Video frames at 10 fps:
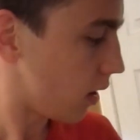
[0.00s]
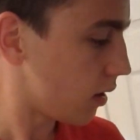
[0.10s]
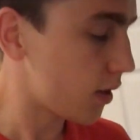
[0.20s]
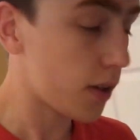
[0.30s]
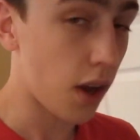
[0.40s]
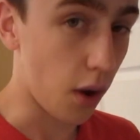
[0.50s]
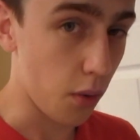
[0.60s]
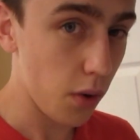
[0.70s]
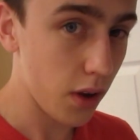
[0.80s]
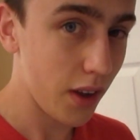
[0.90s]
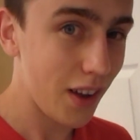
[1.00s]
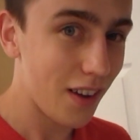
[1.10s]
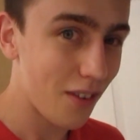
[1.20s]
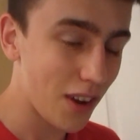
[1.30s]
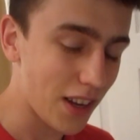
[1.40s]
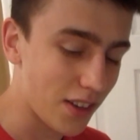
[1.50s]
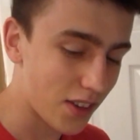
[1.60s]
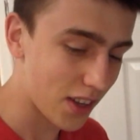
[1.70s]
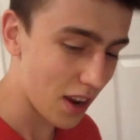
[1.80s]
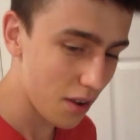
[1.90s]
So,
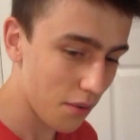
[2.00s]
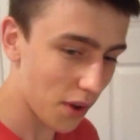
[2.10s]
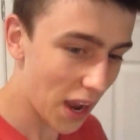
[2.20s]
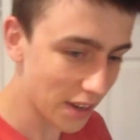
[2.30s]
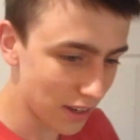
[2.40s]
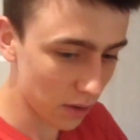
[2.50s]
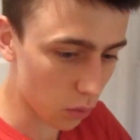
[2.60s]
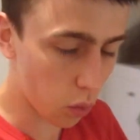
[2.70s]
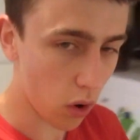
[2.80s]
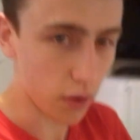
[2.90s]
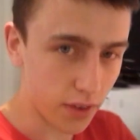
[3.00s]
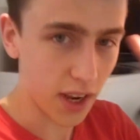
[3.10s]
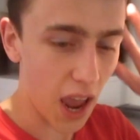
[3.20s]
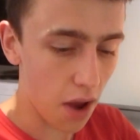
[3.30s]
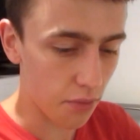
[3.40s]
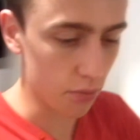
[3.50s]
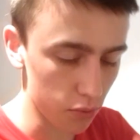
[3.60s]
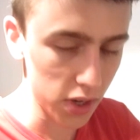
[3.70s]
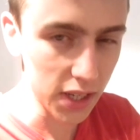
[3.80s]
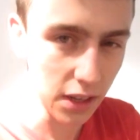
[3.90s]
instead of adding one to
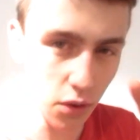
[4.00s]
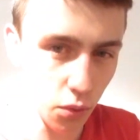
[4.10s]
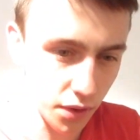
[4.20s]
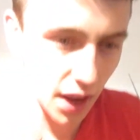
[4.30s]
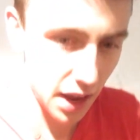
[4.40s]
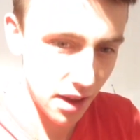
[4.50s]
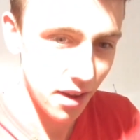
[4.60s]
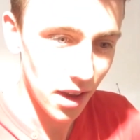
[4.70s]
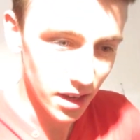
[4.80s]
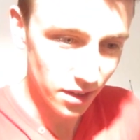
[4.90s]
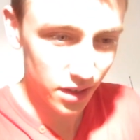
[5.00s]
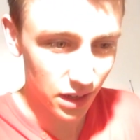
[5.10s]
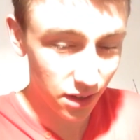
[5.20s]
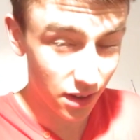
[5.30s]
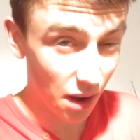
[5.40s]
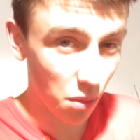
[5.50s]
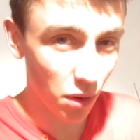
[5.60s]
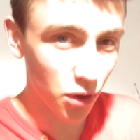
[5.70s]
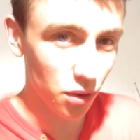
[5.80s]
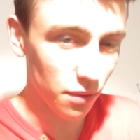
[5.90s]
every single day since day
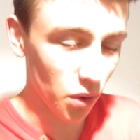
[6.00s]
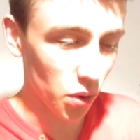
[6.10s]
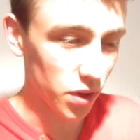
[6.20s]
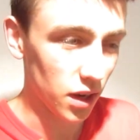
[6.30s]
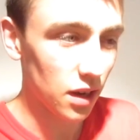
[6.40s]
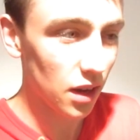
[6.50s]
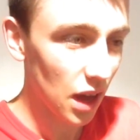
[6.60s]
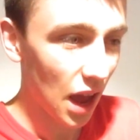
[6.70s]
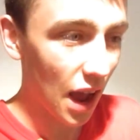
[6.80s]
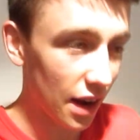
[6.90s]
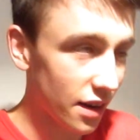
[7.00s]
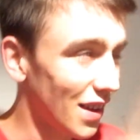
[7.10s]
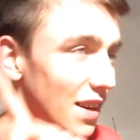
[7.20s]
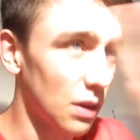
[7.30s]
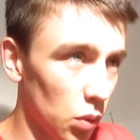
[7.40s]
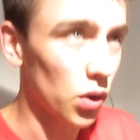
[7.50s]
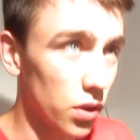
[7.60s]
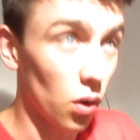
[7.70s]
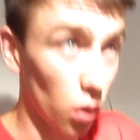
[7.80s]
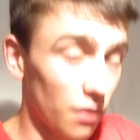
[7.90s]
140, and adding one to all